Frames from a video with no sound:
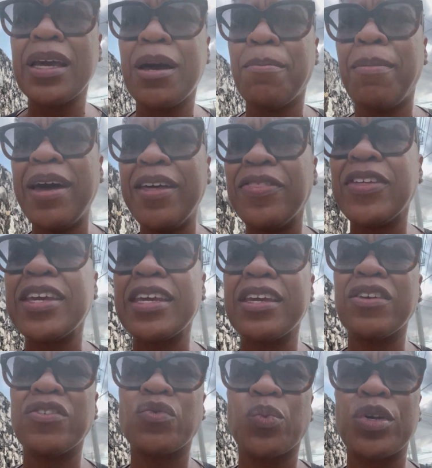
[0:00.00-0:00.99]
my thing
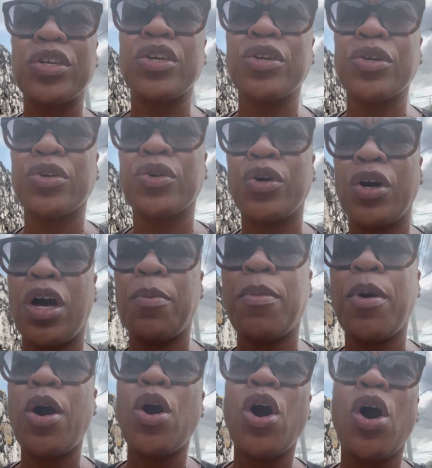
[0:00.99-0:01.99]
is when you're
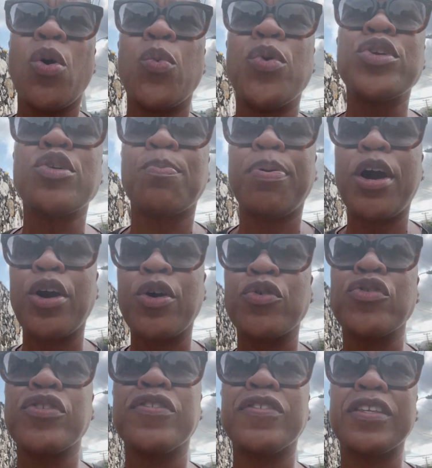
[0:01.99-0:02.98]

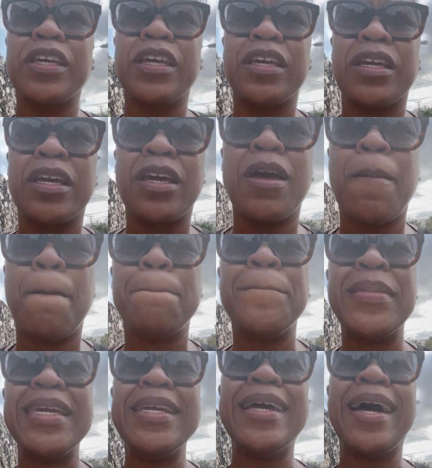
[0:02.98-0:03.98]
purchasing
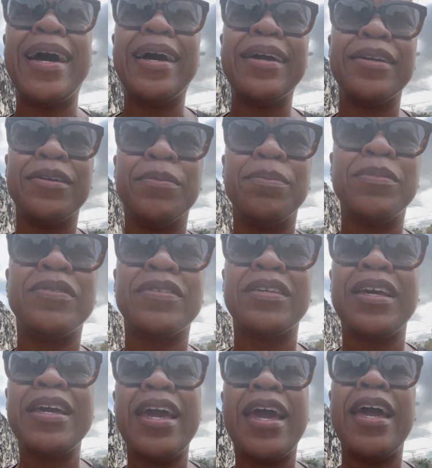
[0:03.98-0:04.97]
meat items
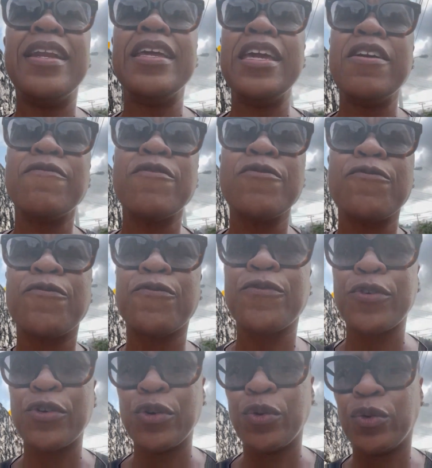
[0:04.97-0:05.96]
and even
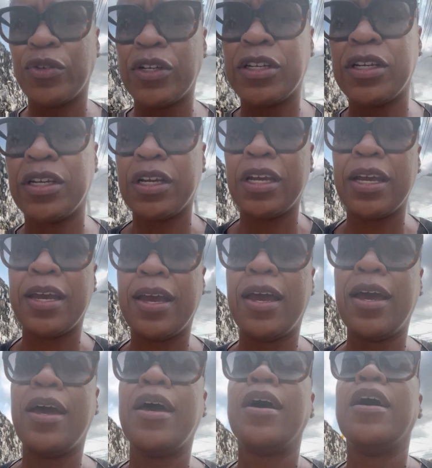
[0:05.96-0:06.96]
fruit,
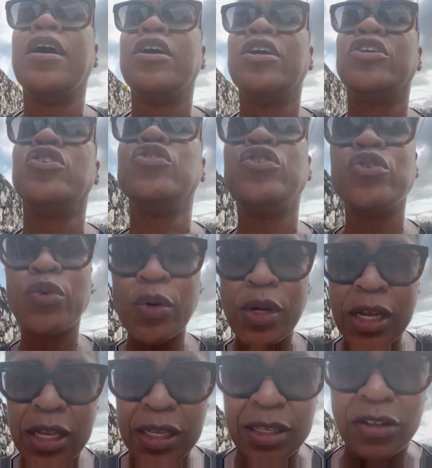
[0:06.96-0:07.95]
you do
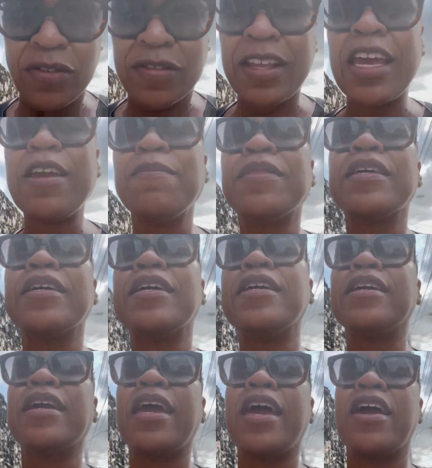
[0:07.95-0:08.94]
it the same
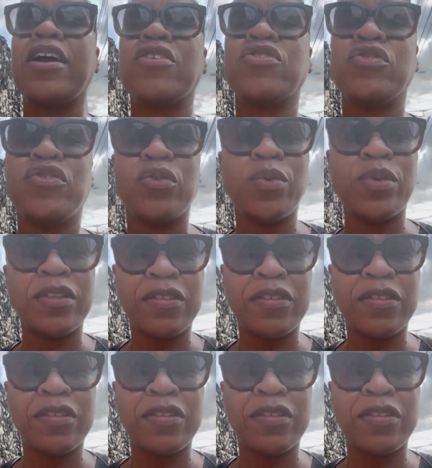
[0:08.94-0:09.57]
thing as you do in the